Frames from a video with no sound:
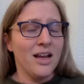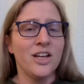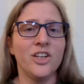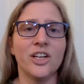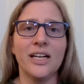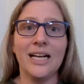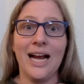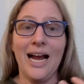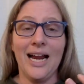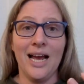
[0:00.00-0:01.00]
You're going to
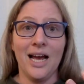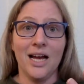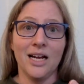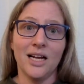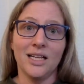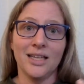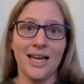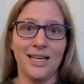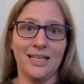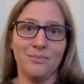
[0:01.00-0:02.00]
kind of
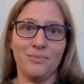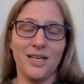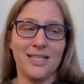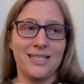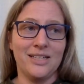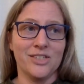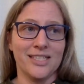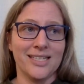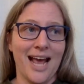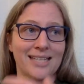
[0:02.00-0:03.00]
like, it, there's
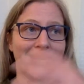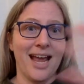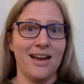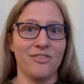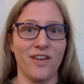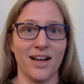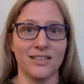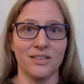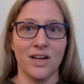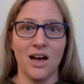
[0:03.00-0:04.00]
this cascade effect
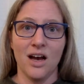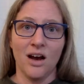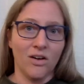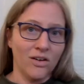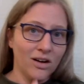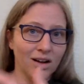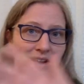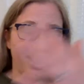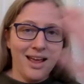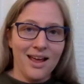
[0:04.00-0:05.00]
of, uh oh,
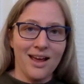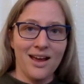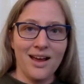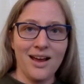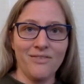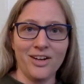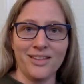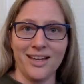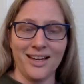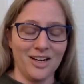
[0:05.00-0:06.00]

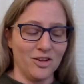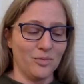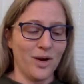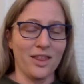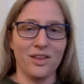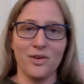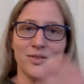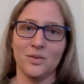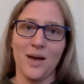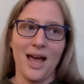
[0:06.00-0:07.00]
everything, you know, the breath goes
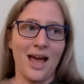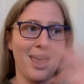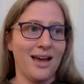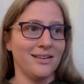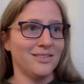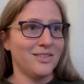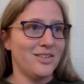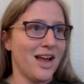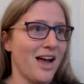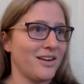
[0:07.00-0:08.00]
away,
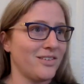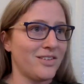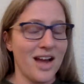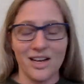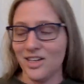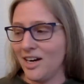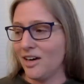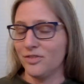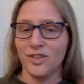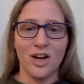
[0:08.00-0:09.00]
not, not good
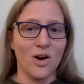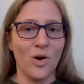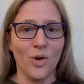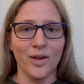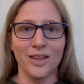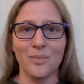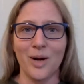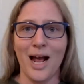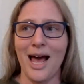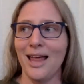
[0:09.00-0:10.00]
airflow, holding the
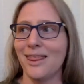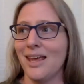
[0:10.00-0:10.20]
breath.